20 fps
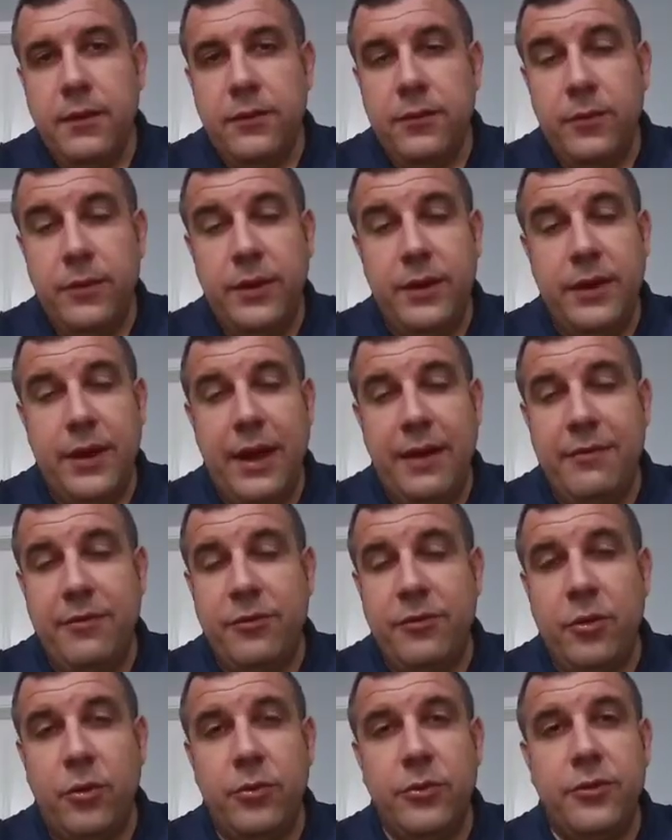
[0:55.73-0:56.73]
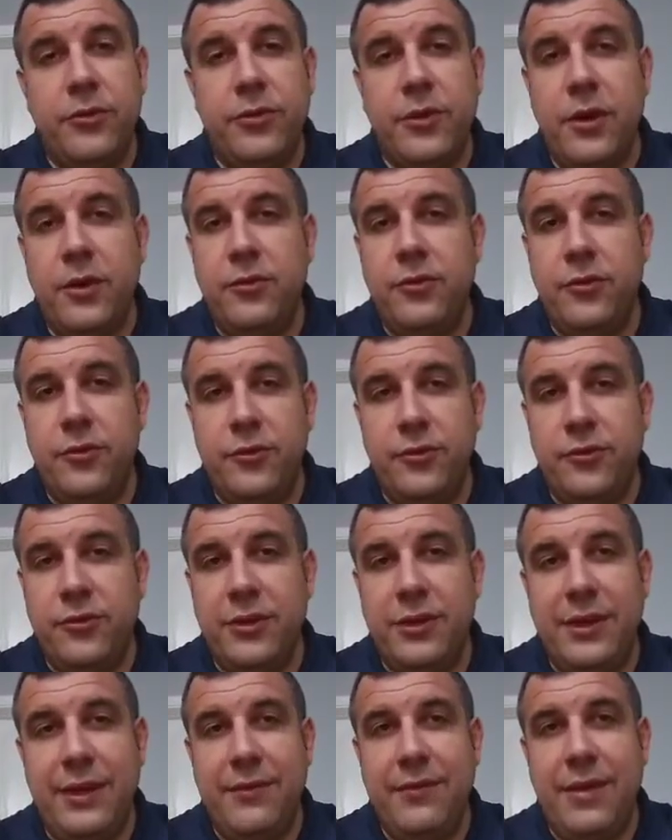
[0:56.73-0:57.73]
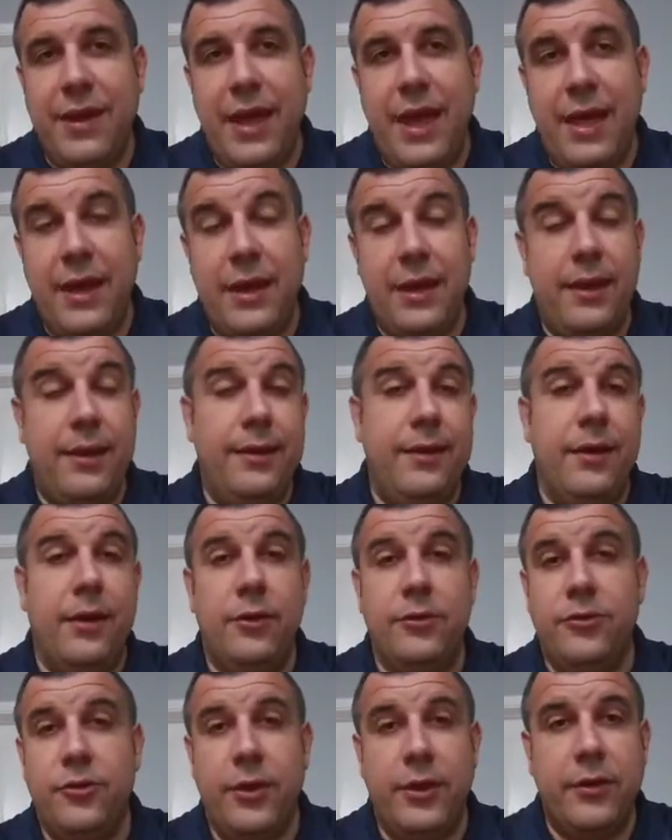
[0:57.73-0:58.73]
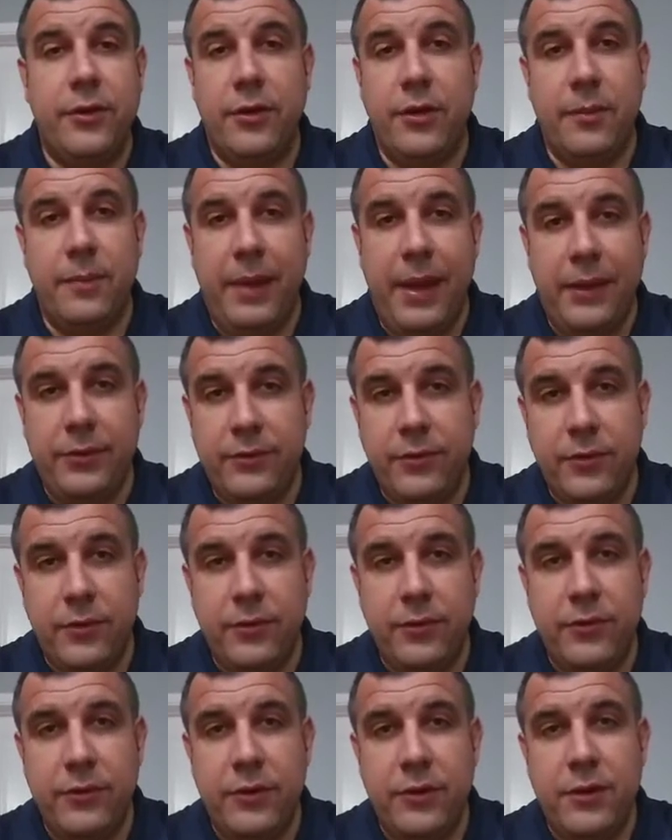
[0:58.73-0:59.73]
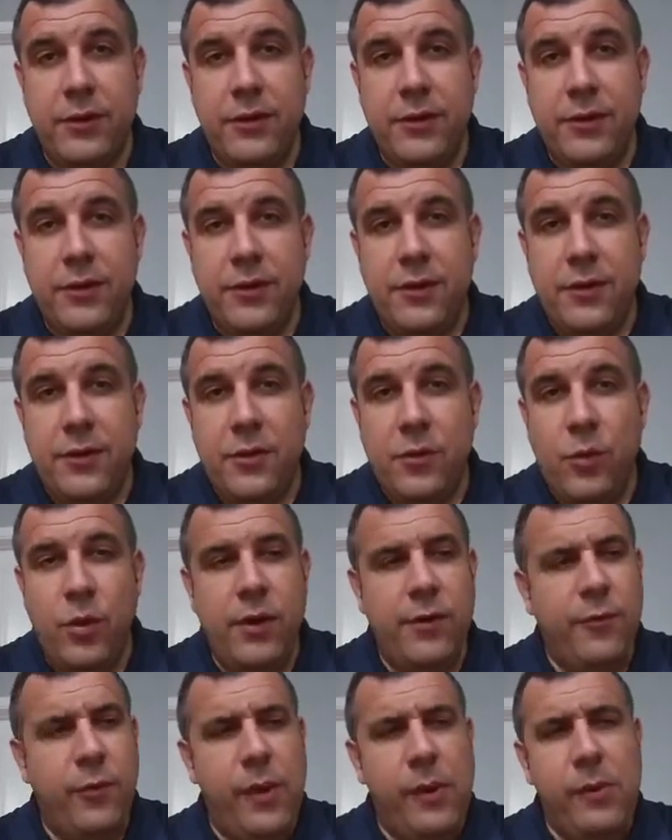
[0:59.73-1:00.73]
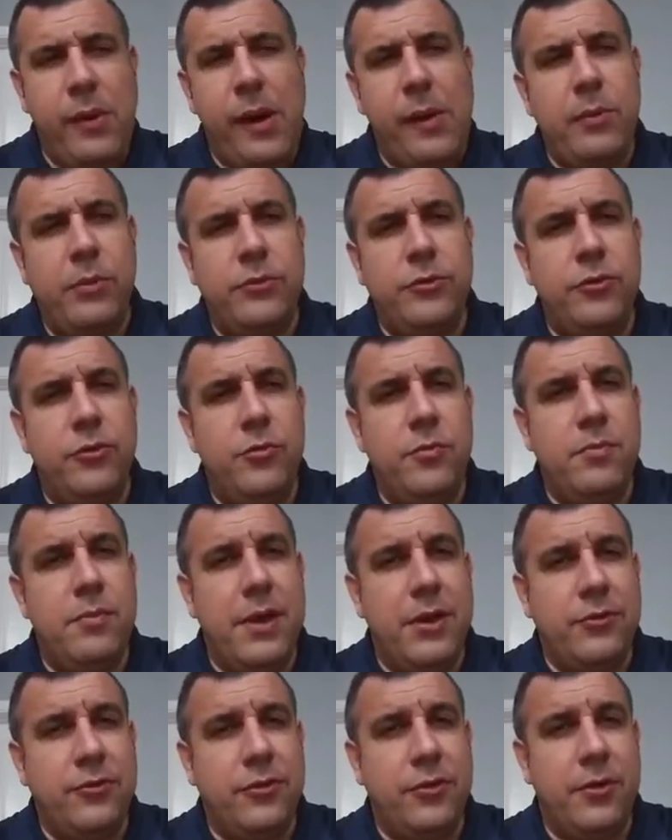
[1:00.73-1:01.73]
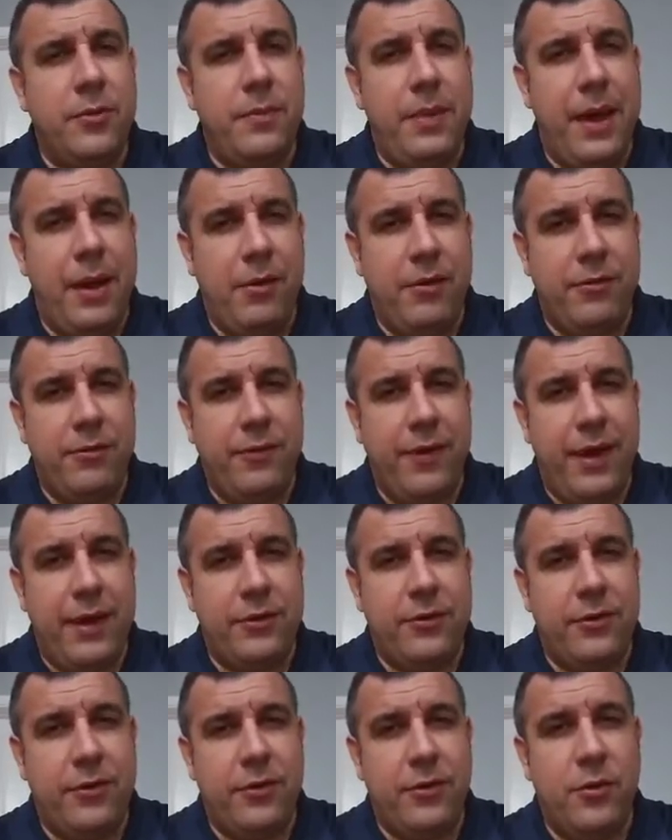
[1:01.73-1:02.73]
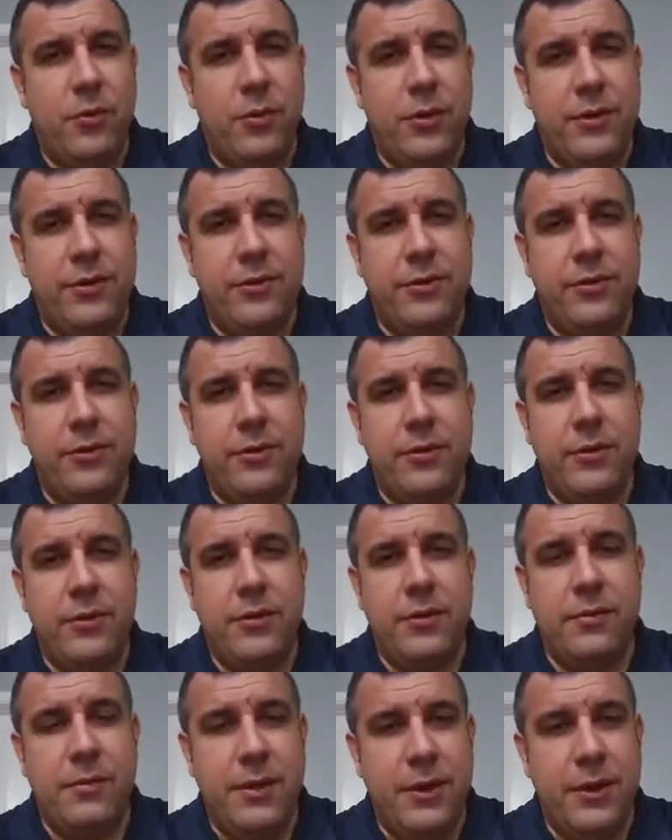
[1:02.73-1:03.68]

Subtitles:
So we didn't have this whole discussion just to leave it at, hey y'all, check your capacitors. What if we were able to measure power factor with a